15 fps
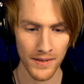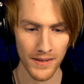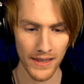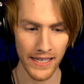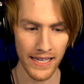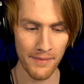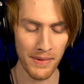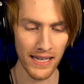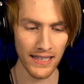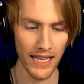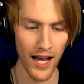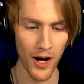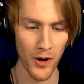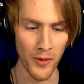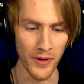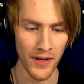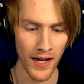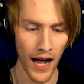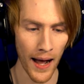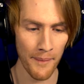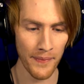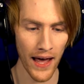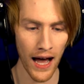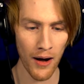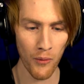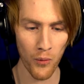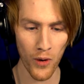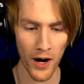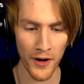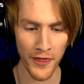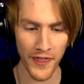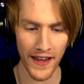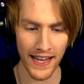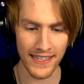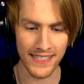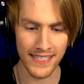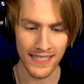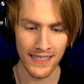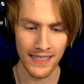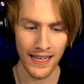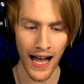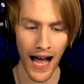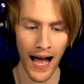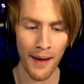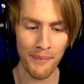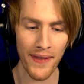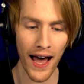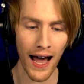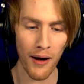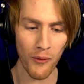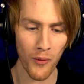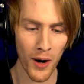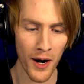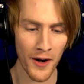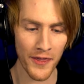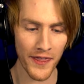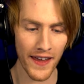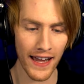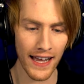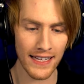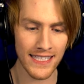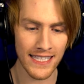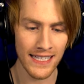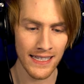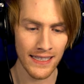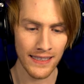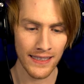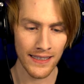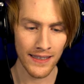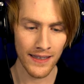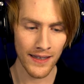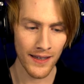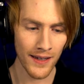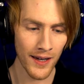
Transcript: Leave me alone. Okay. I'm not I'm worth it. I'm not worth cipher. it.